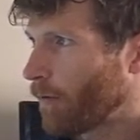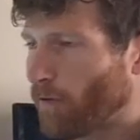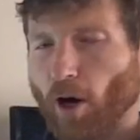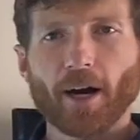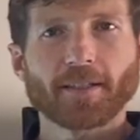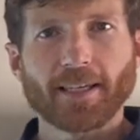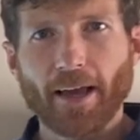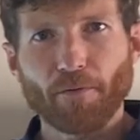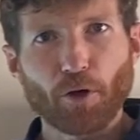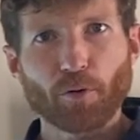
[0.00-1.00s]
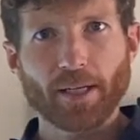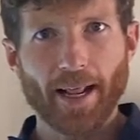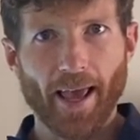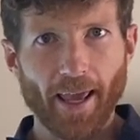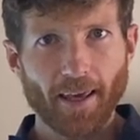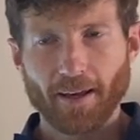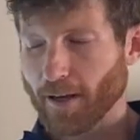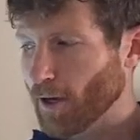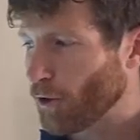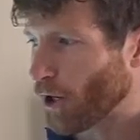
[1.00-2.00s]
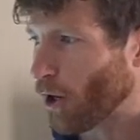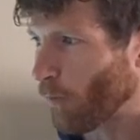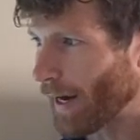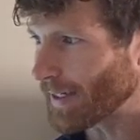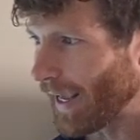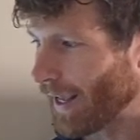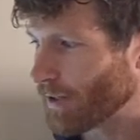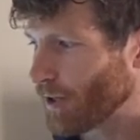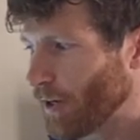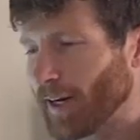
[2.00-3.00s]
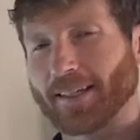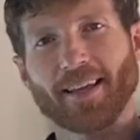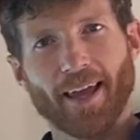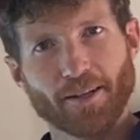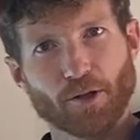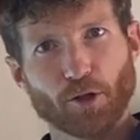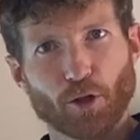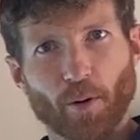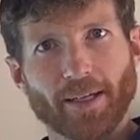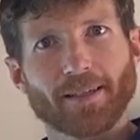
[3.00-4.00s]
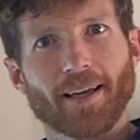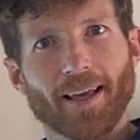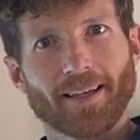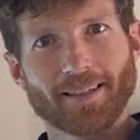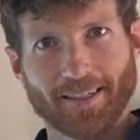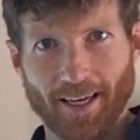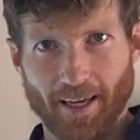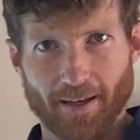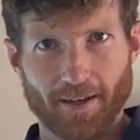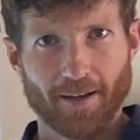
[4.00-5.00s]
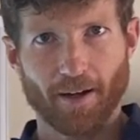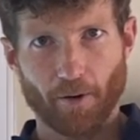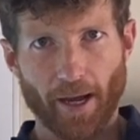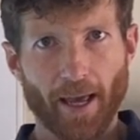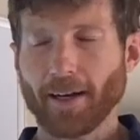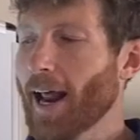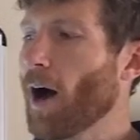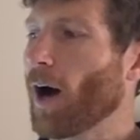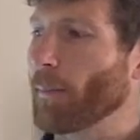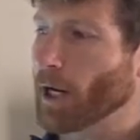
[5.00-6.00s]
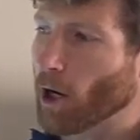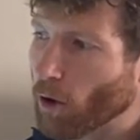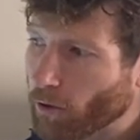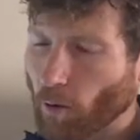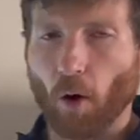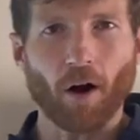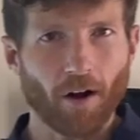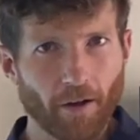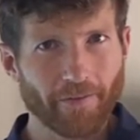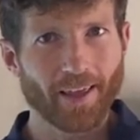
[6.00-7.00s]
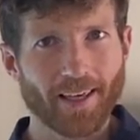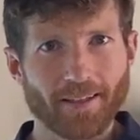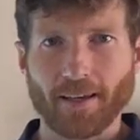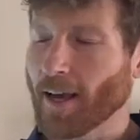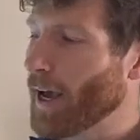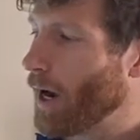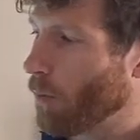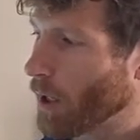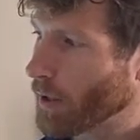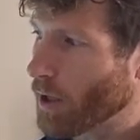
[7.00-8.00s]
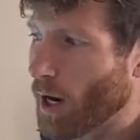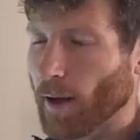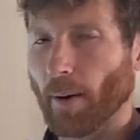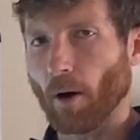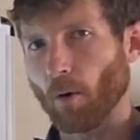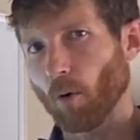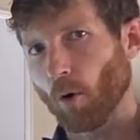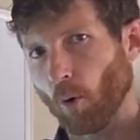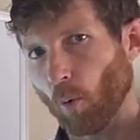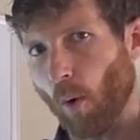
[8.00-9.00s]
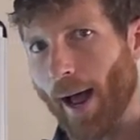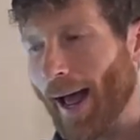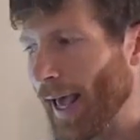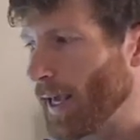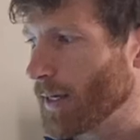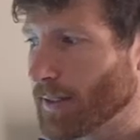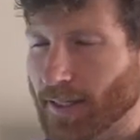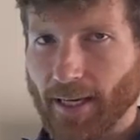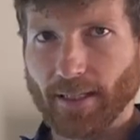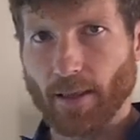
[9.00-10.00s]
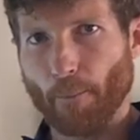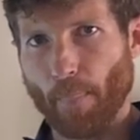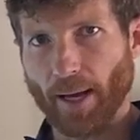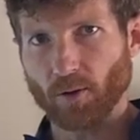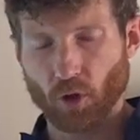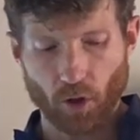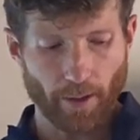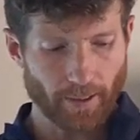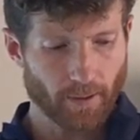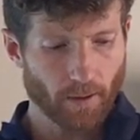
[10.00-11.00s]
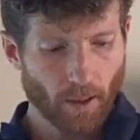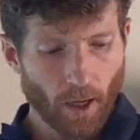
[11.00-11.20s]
For our CFU today, the correct answer is answer choice C. Okay, now I'm going to go through all of these and we're going to talk about why C is the best choice.